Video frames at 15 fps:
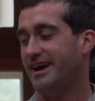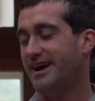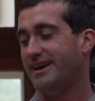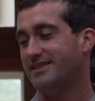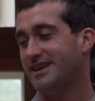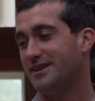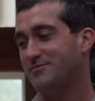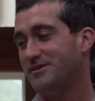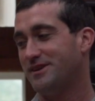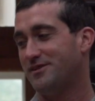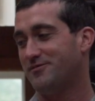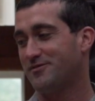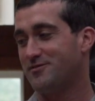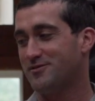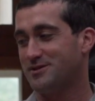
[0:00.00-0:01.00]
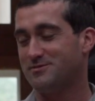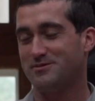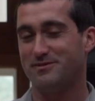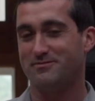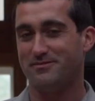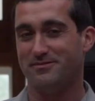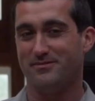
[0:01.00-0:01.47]
And then we, of course,
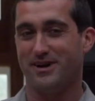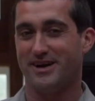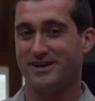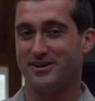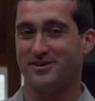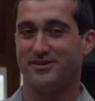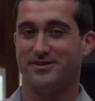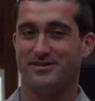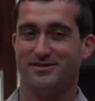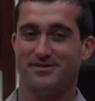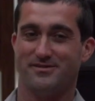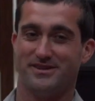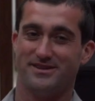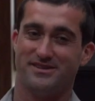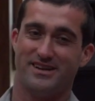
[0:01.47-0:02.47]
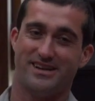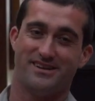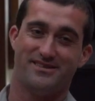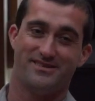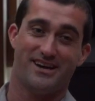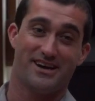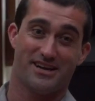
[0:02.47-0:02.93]
we monitor
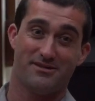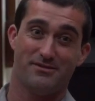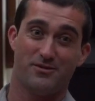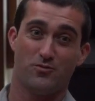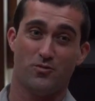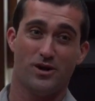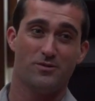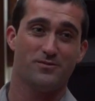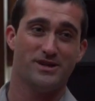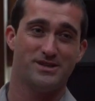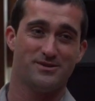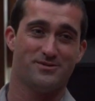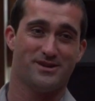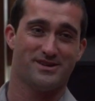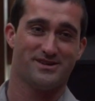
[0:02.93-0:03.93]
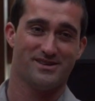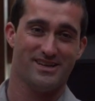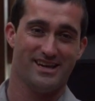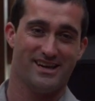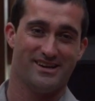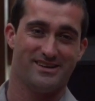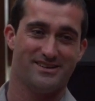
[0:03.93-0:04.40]
and document what we do on the
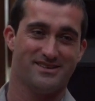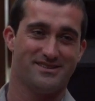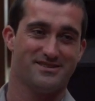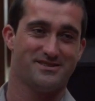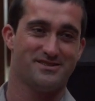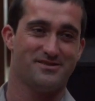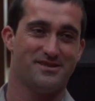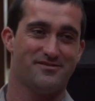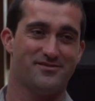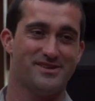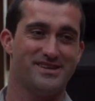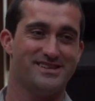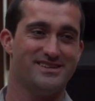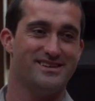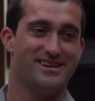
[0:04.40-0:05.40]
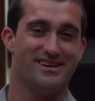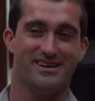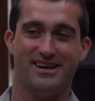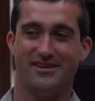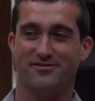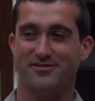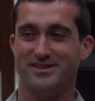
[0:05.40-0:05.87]
land. So every,
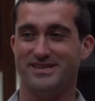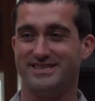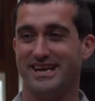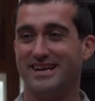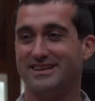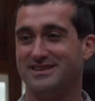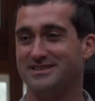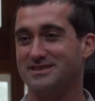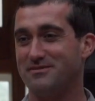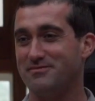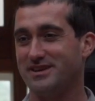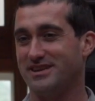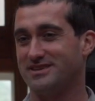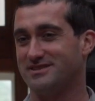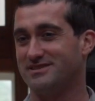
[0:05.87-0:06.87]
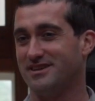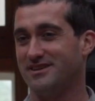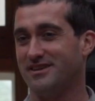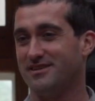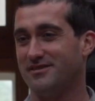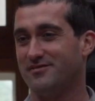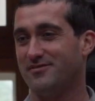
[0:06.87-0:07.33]
every date that something is
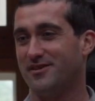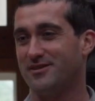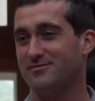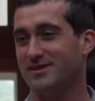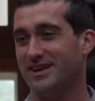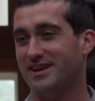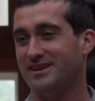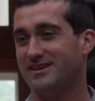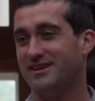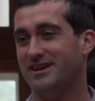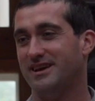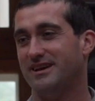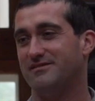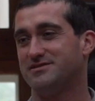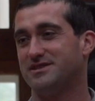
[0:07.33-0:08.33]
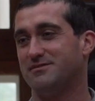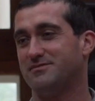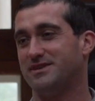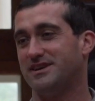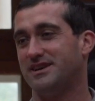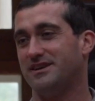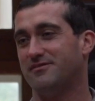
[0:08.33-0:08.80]
done on the farmland, if,
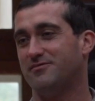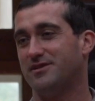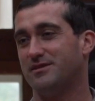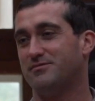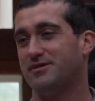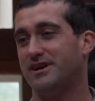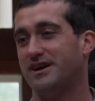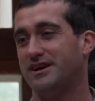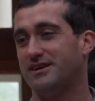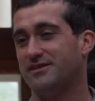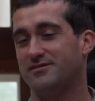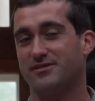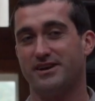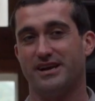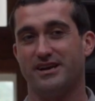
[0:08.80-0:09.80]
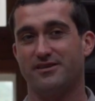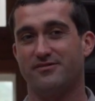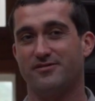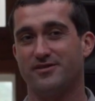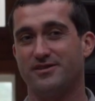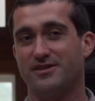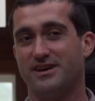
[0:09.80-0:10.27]
something, if we apply an organic
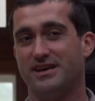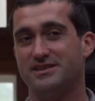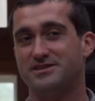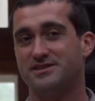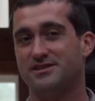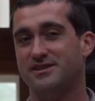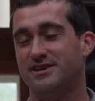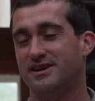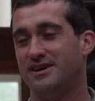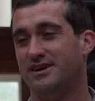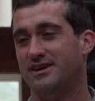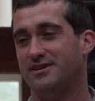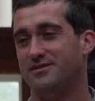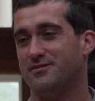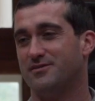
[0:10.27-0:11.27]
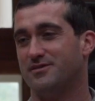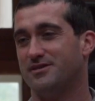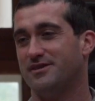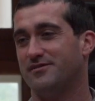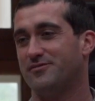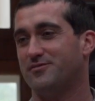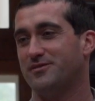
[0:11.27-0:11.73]
fertilizer, or
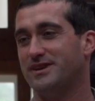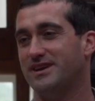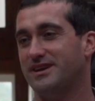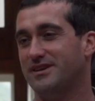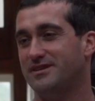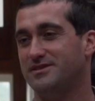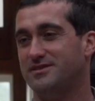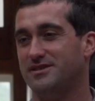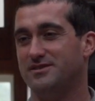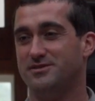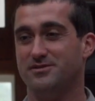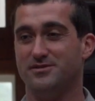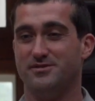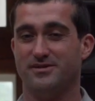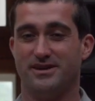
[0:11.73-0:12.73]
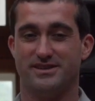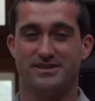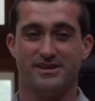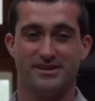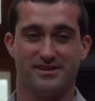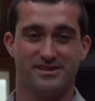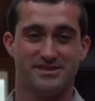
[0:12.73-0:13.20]
if we do a
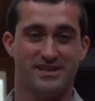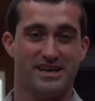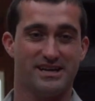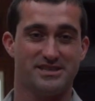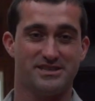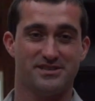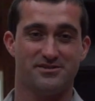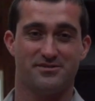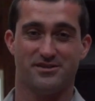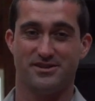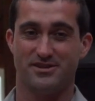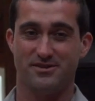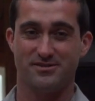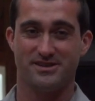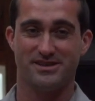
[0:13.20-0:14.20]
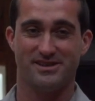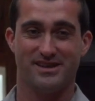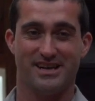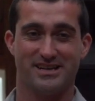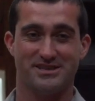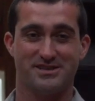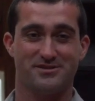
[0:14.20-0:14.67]
tillage action or a no-till
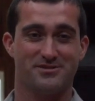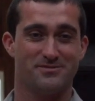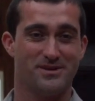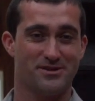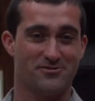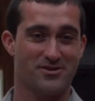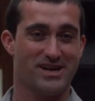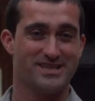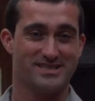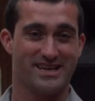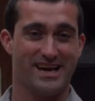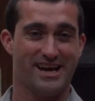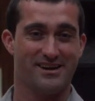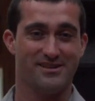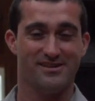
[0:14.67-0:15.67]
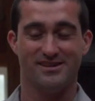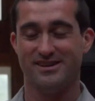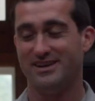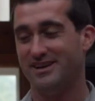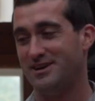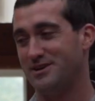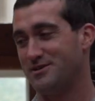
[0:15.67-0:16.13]
action, or we raise cattle,
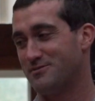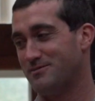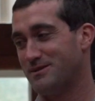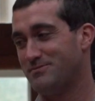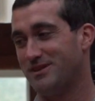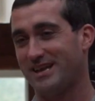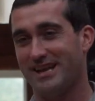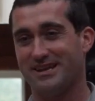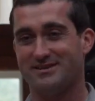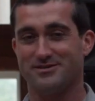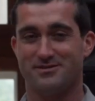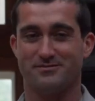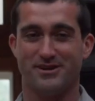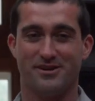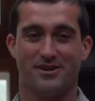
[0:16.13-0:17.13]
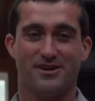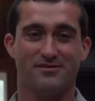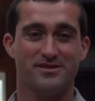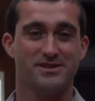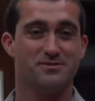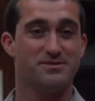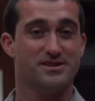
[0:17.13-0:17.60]
or we plant, or we
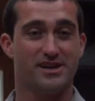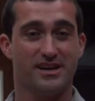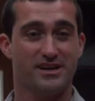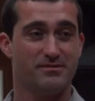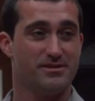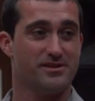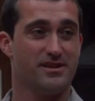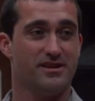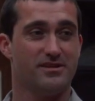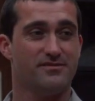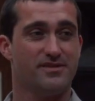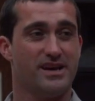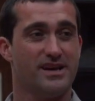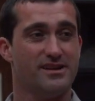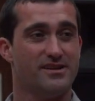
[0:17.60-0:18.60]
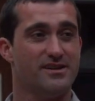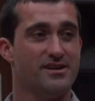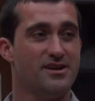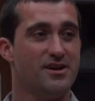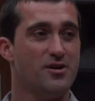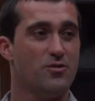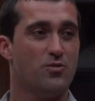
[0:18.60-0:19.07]
harvest. We document all of that,
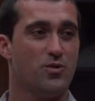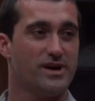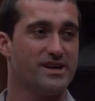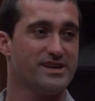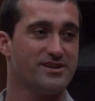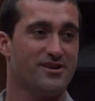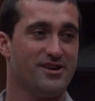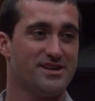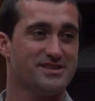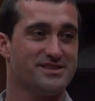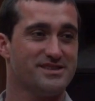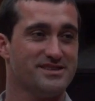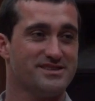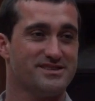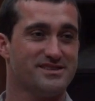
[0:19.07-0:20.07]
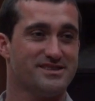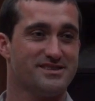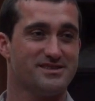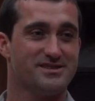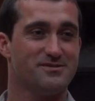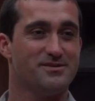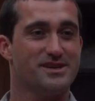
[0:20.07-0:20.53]
what it cost
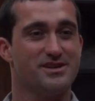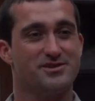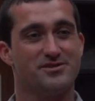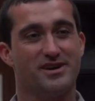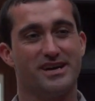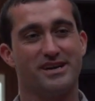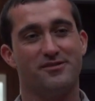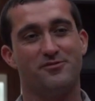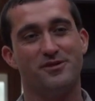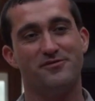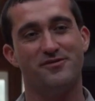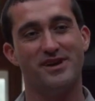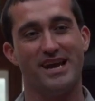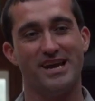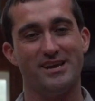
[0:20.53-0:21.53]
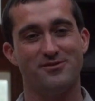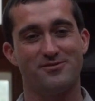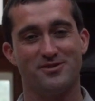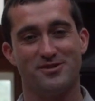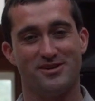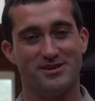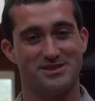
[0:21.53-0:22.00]
us, so we can track if we've gained
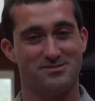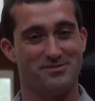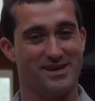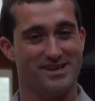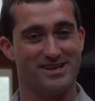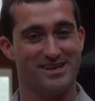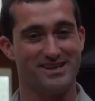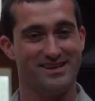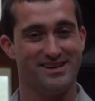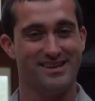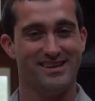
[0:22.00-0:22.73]
or lost money,